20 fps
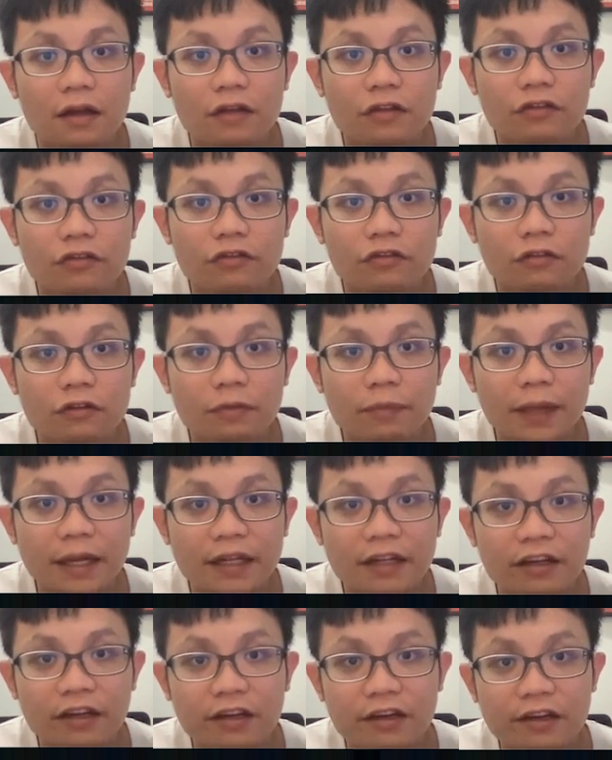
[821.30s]
2
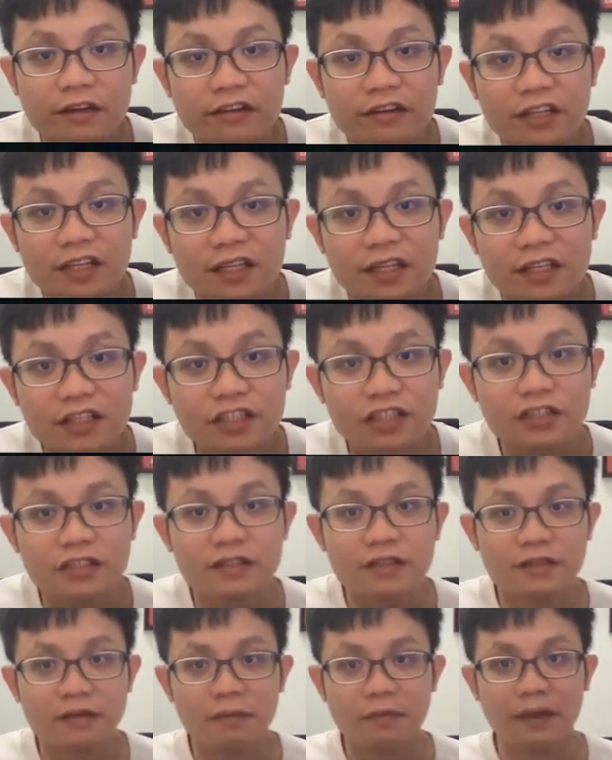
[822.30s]
petri dish,
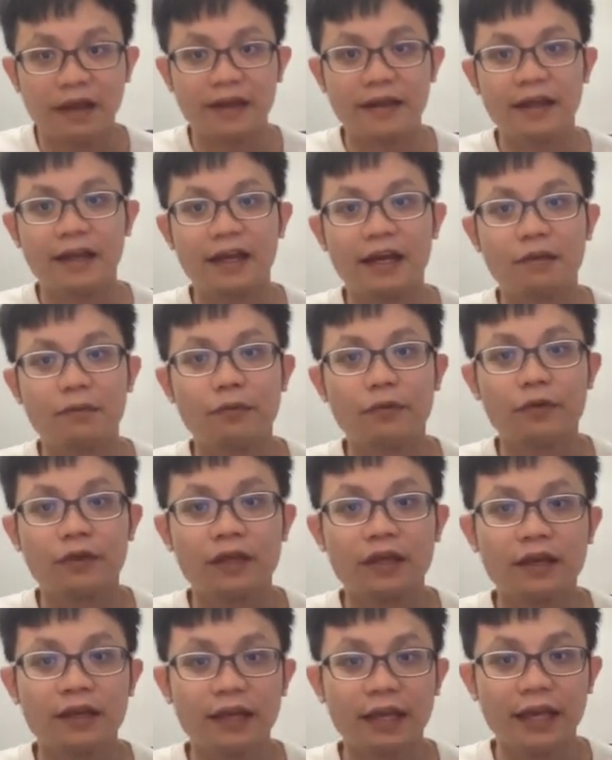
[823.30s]
and then I put
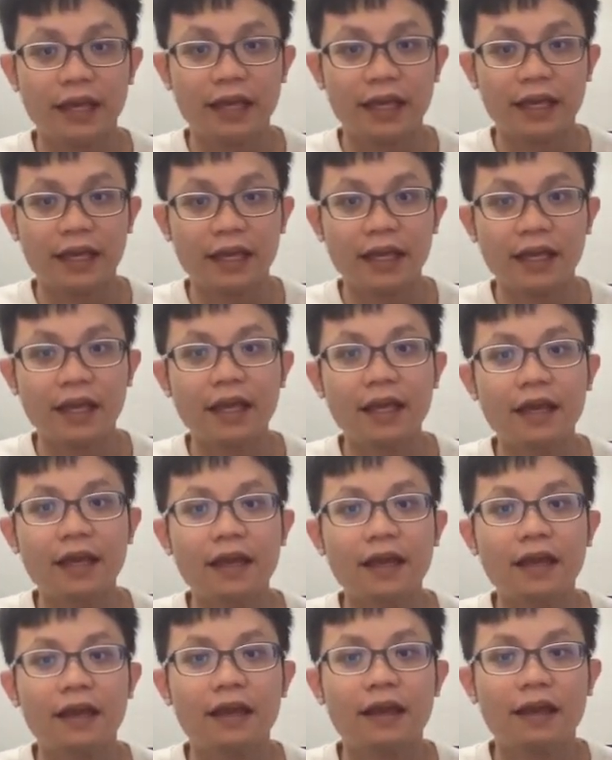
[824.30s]
here A,
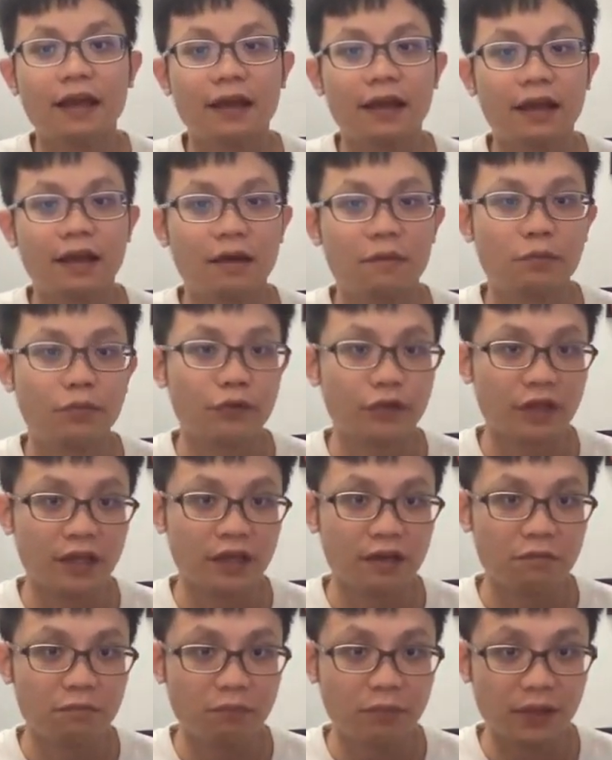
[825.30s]
put
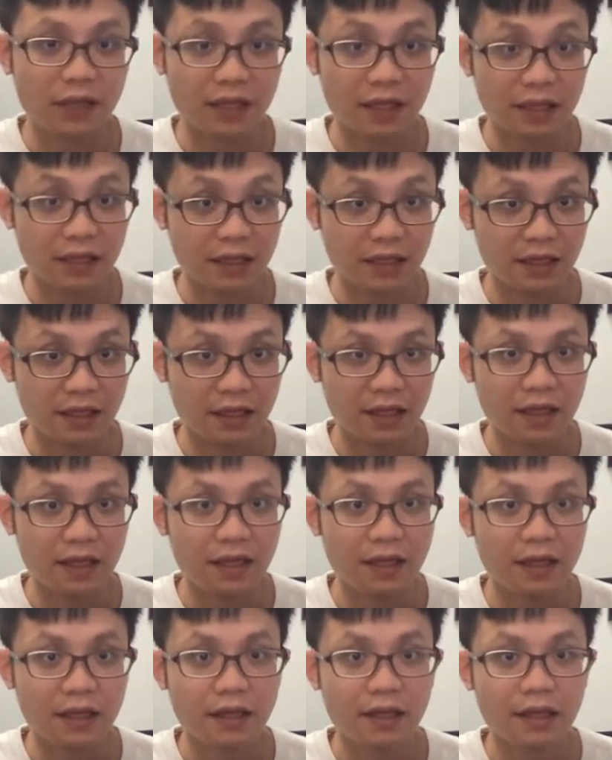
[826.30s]
here B,
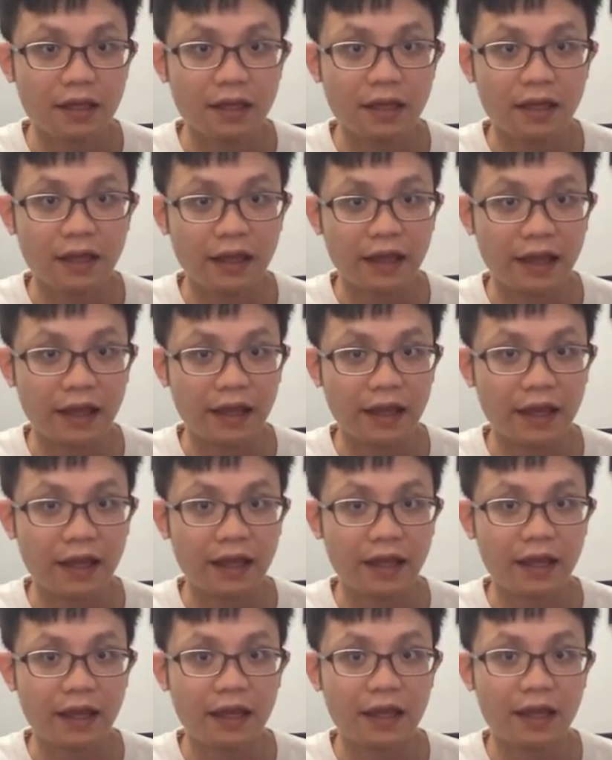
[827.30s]

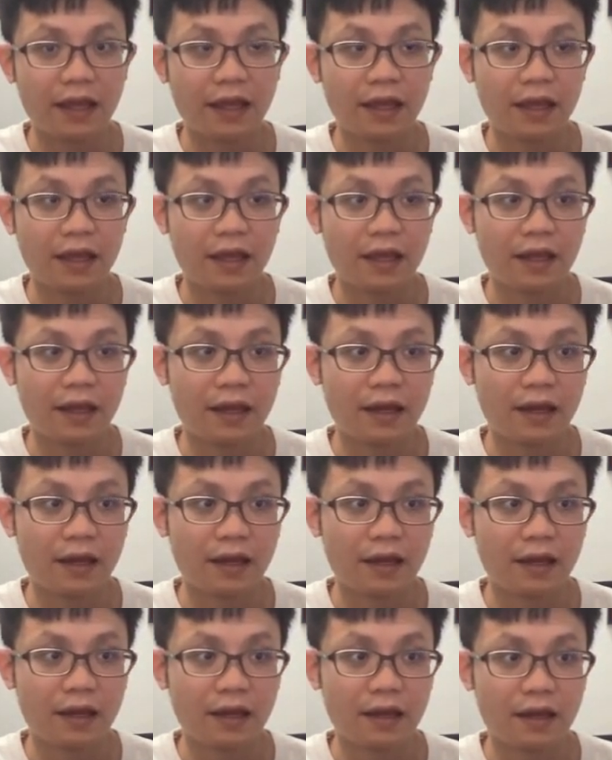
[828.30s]

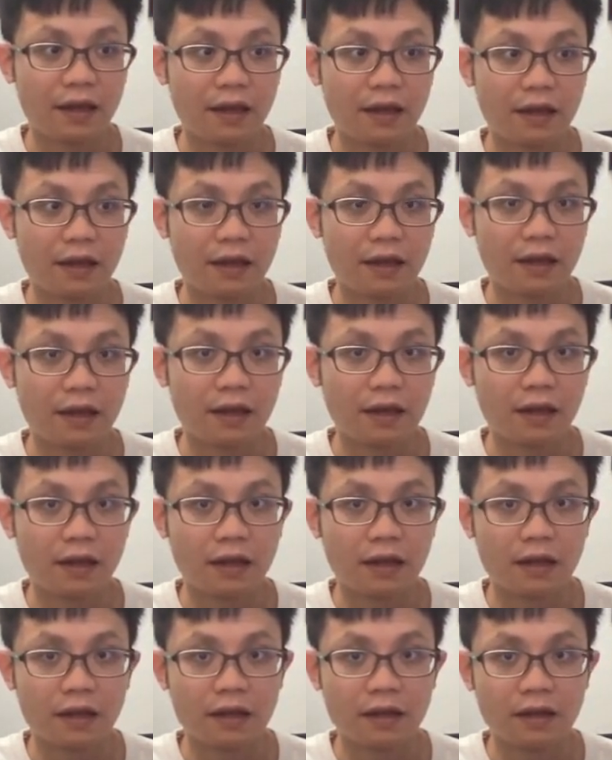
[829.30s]
and
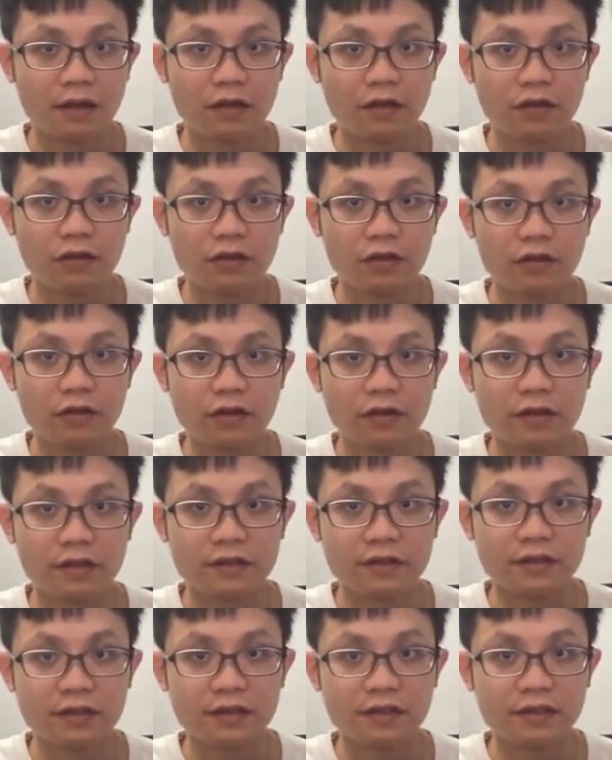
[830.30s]
the dot is
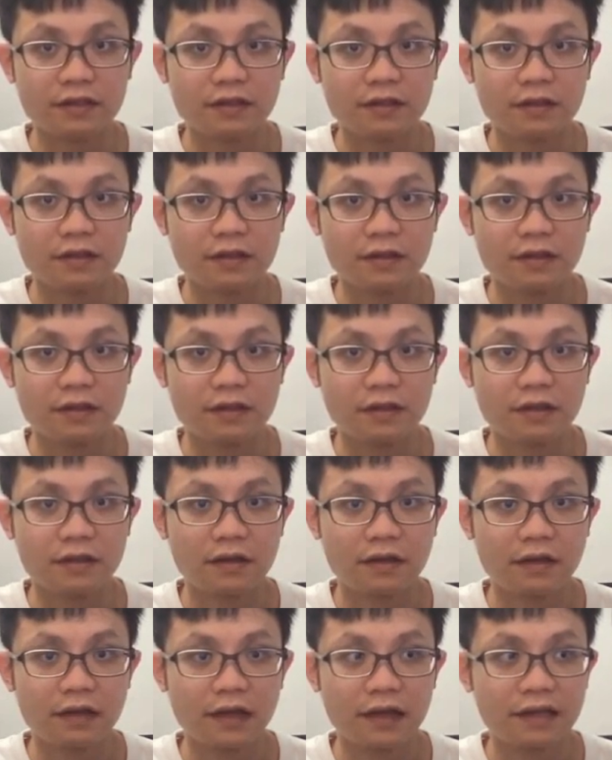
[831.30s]
it?
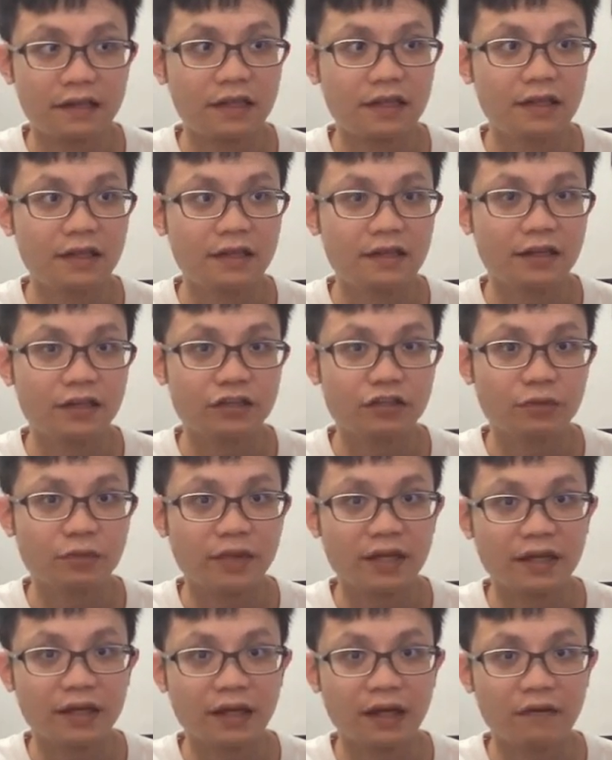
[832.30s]
I think that should
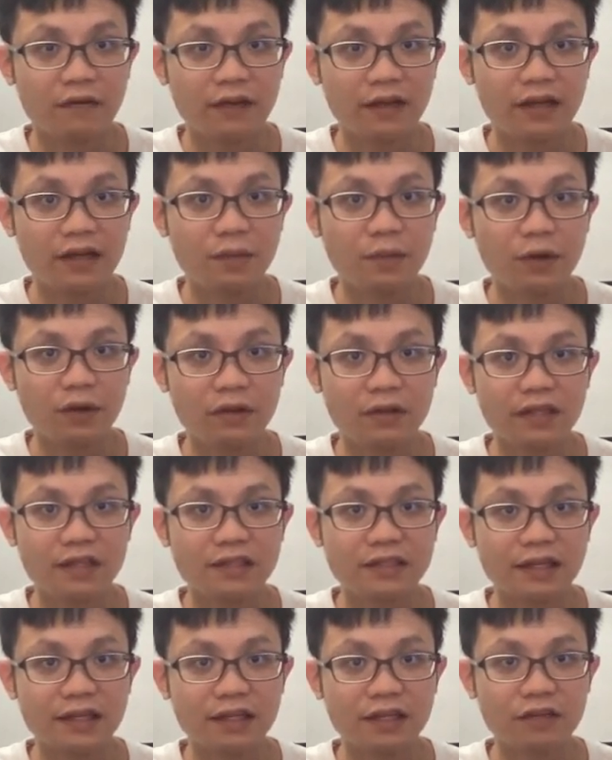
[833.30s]
be enough. Any more things
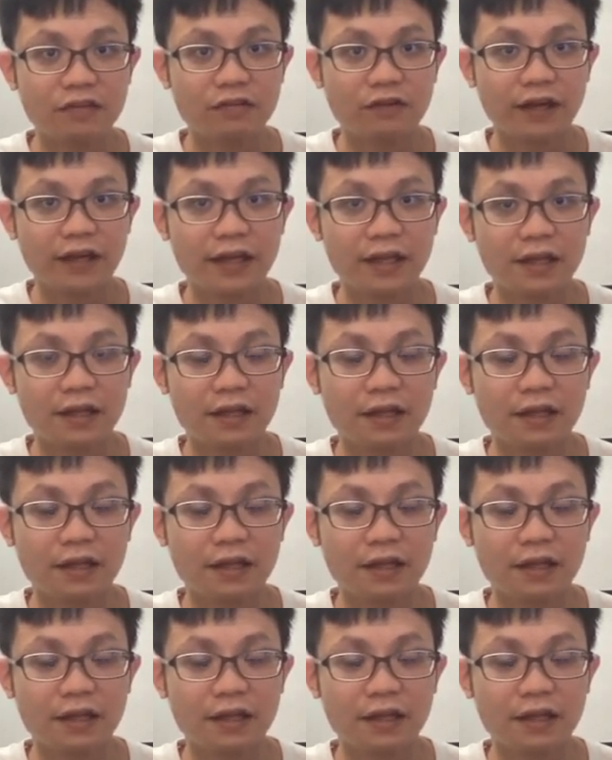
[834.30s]
I need to add?